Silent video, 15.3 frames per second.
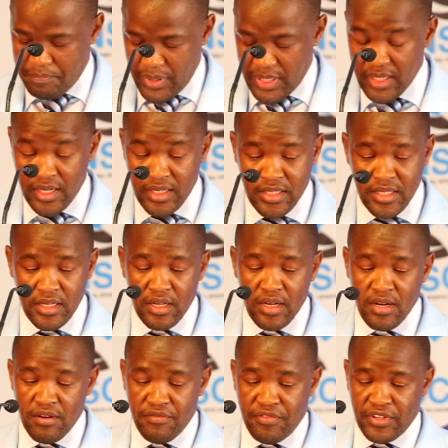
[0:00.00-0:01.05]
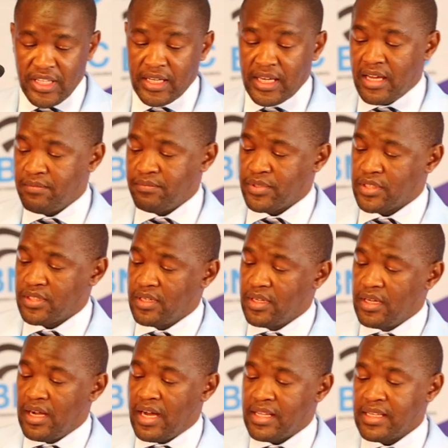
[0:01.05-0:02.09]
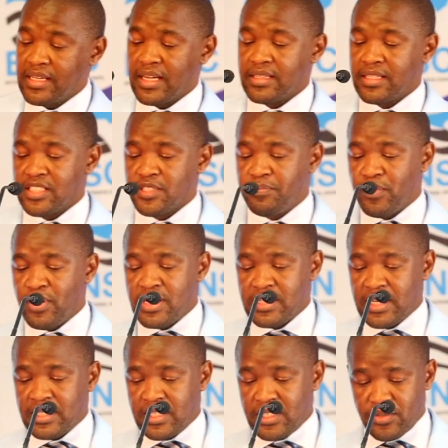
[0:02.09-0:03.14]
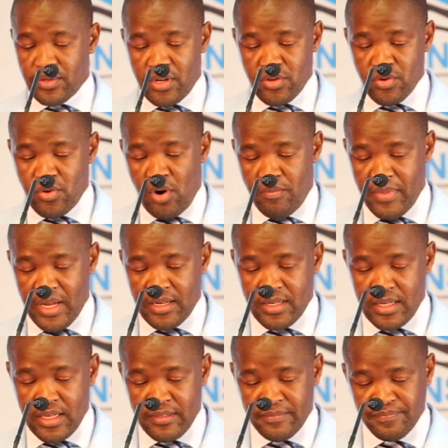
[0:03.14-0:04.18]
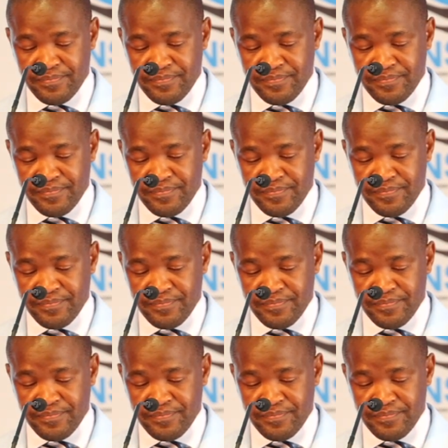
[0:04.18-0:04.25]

built for the Games. I think at this point, I just want to commend